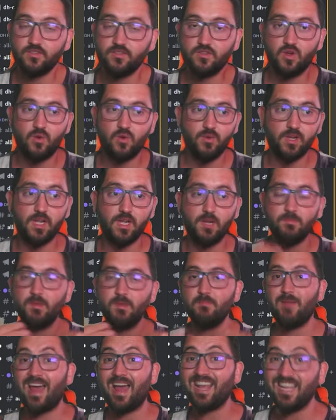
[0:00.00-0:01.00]
So we're going to be
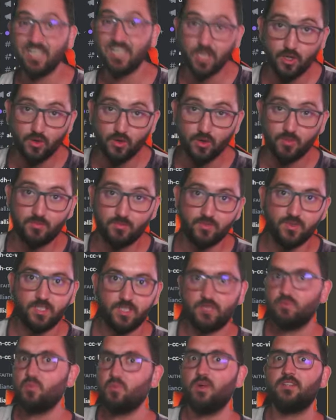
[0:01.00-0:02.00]
back in the loop
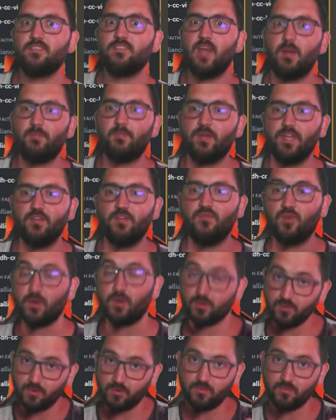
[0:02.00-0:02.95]
with what's happening for